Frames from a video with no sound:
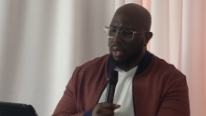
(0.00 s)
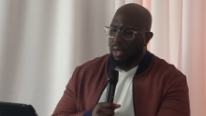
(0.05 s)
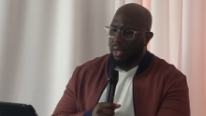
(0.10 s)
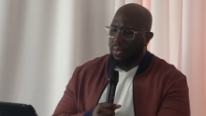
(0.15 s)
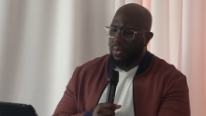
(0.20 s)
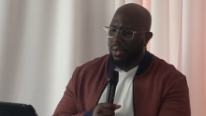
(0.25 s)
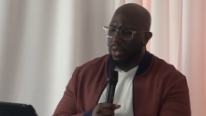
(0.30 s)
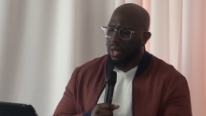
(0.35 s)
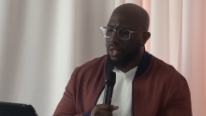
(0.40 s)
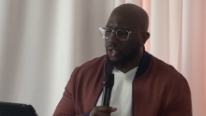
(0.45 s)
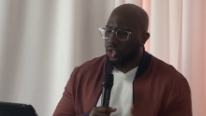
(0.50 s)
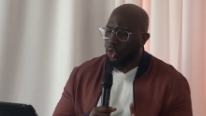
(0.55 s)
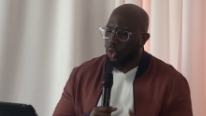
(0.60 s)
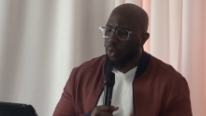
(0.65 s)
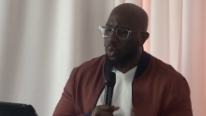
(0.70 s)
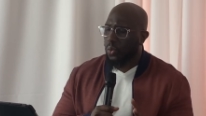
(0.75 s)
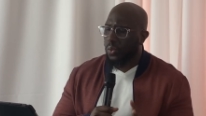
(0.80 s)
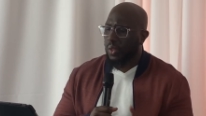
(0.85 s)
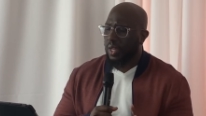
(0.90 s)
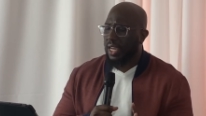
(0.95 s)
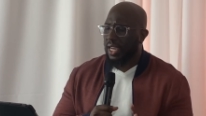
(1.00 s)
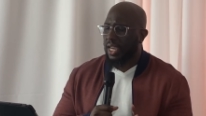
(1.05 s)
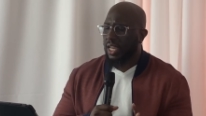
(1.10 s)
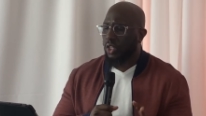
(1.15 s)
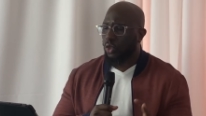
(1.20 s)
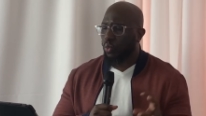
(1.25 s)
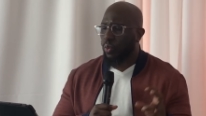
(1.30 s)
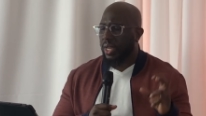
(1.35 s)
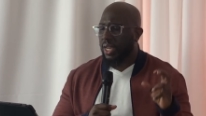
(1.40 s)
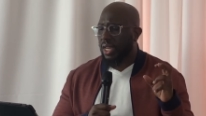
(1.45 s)
And there are two
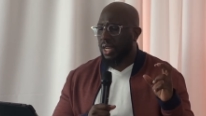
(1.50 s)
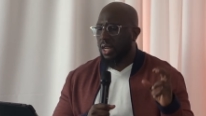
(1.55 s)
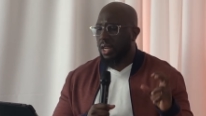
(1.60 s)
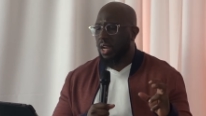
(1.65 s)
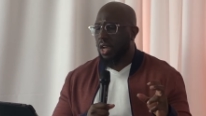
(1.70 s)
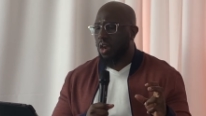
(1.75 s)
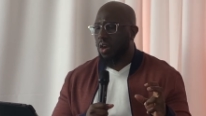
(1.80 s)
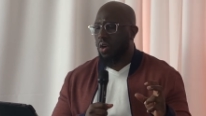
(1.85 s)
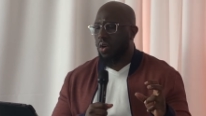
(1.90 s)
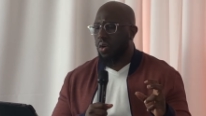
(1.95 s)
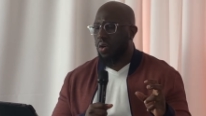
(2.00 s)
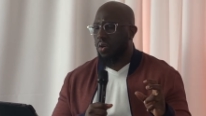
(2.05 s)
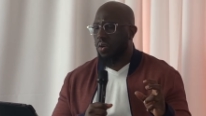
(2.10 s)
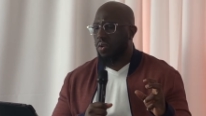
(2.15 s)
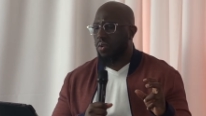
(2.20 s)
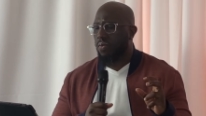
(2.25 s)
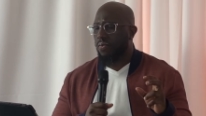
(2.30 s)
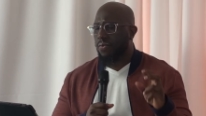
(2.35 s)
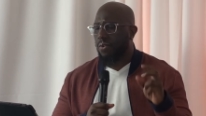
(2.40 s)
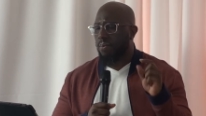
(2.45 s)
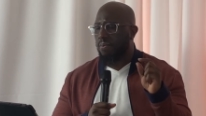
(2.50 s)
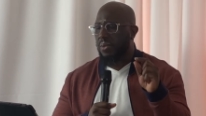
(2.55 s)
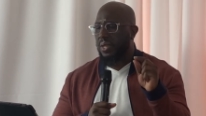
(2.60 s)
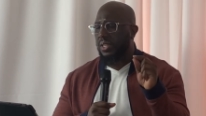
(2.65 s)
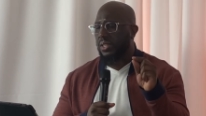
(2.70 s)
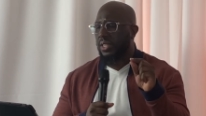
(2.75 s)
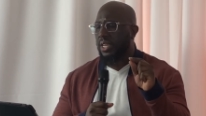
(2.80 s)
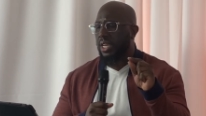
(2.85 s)
things we can learn from this